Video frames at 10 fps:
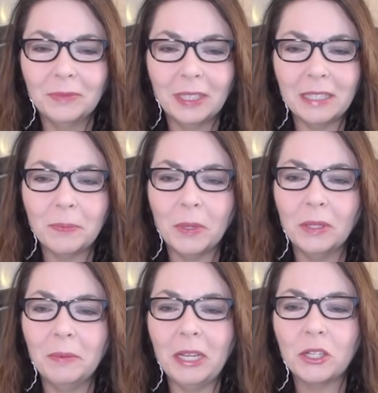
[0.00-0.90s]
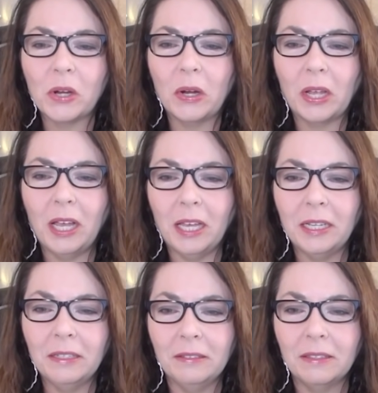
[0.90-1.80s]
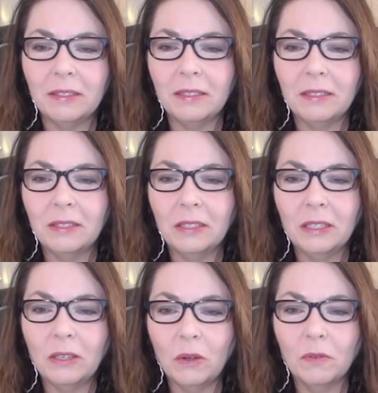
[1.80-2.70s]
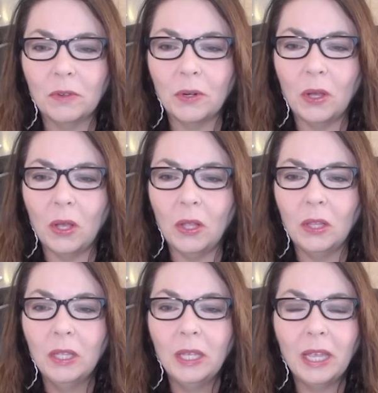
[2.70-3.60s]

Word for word: let's pull a major arcana. This is the overall